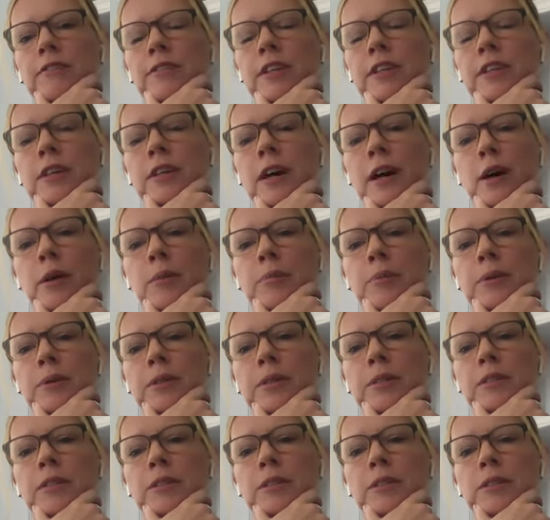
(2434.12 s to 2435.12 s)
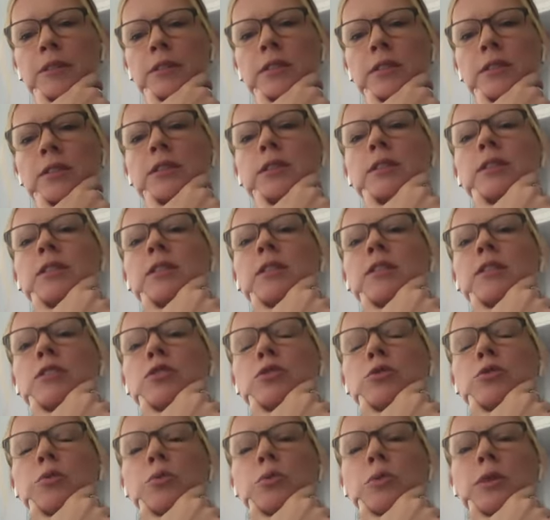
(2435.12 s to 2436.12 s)
Fill up,
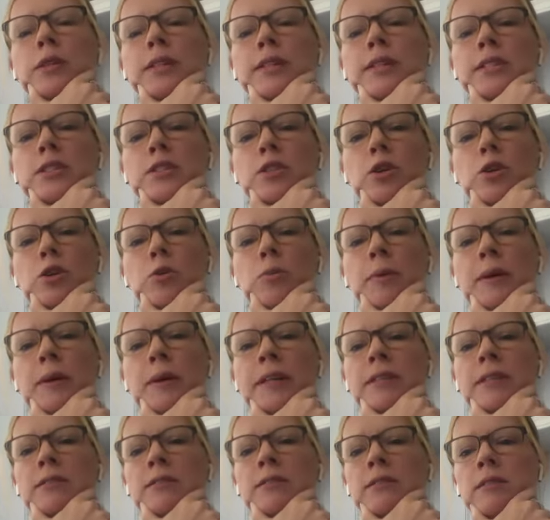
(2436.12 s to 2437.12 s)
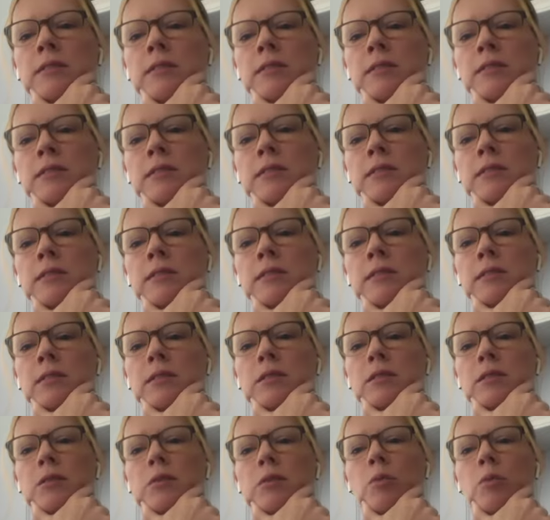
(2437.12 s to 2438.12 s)
twist open.
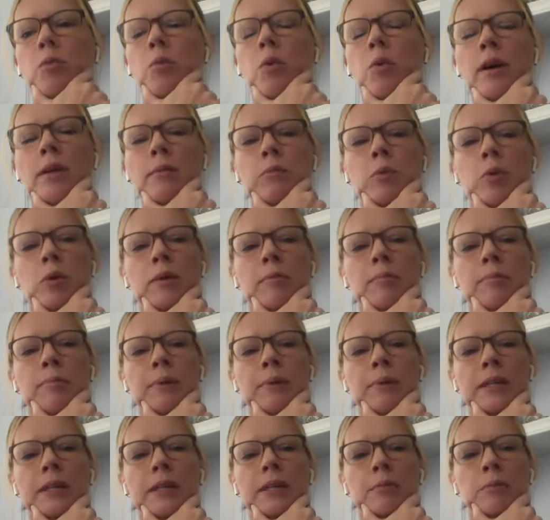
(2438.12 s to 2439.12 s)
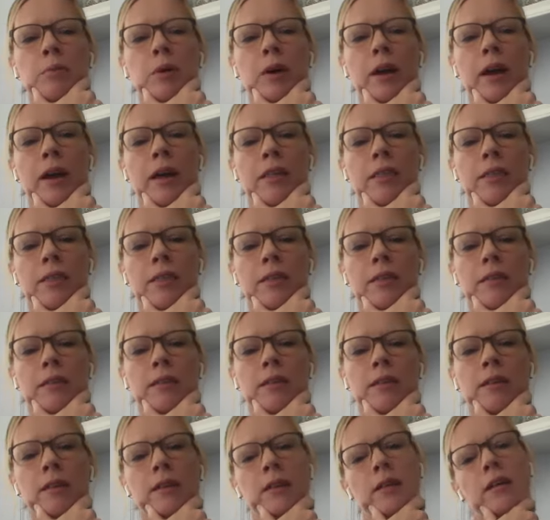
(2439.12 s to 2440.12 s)
One more big breath
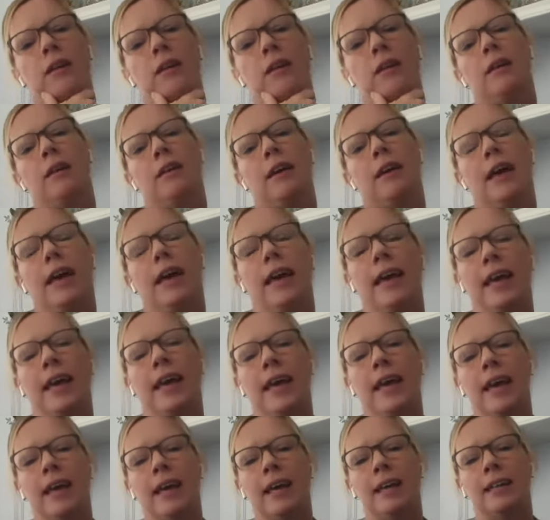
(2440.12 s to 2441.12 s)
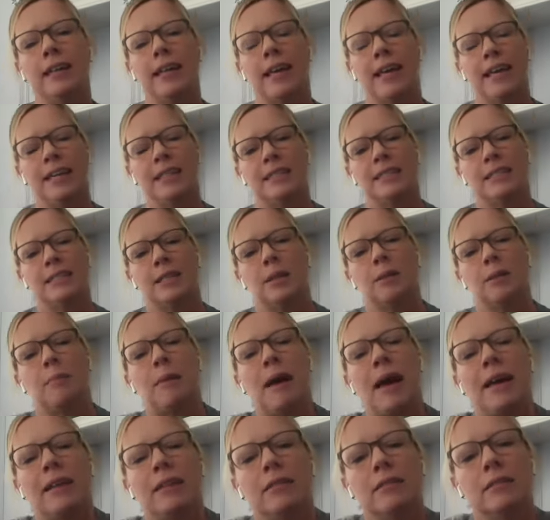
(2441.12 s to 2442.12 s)
and hands to the
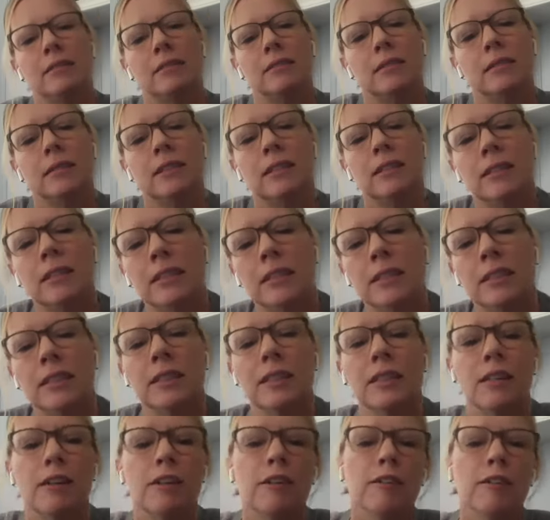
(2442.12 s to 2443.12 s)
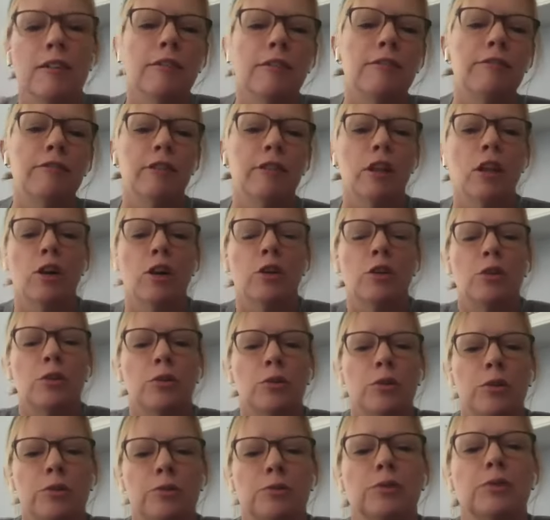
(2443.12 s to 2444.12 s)
mat.
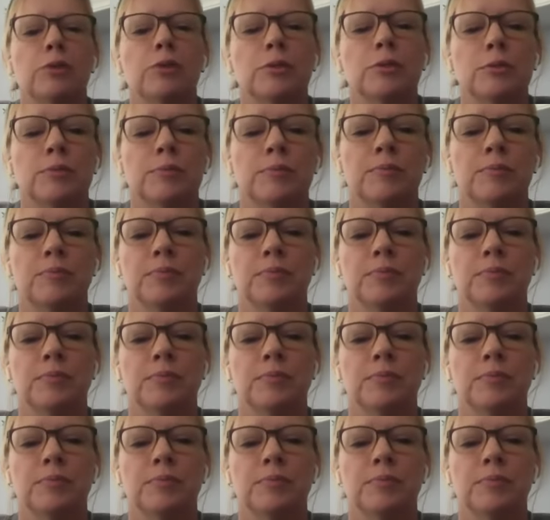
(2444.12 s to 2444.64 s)
Flow through.